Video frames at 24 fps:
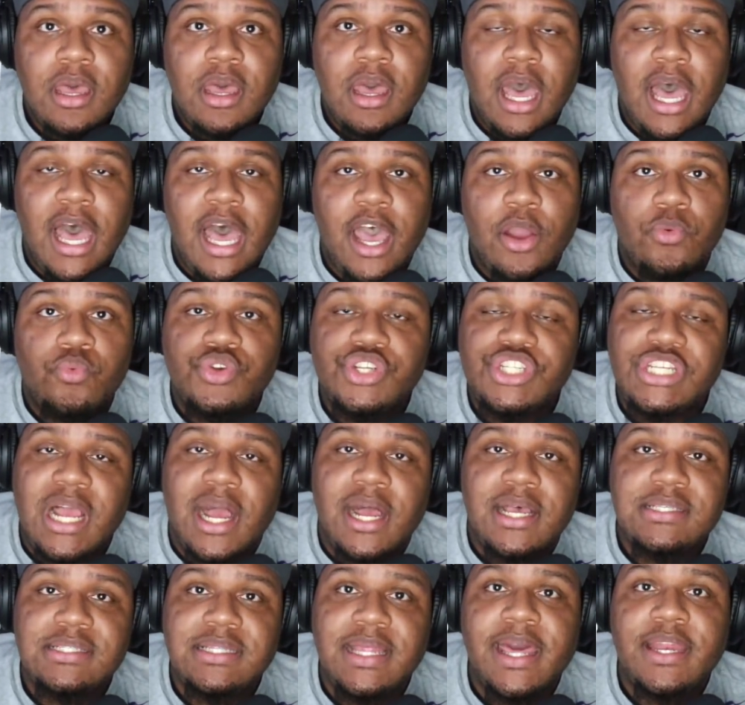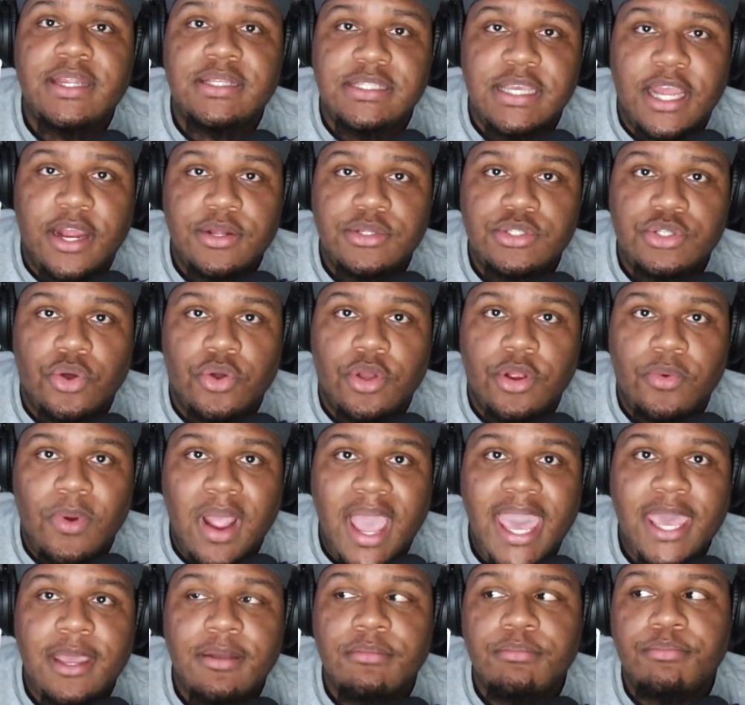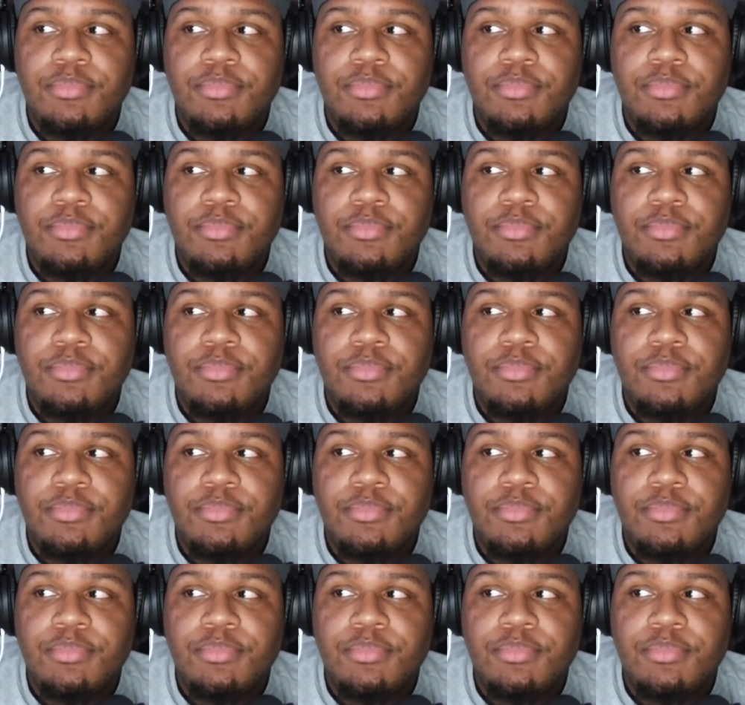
uh, Rashawn Slater territory, right?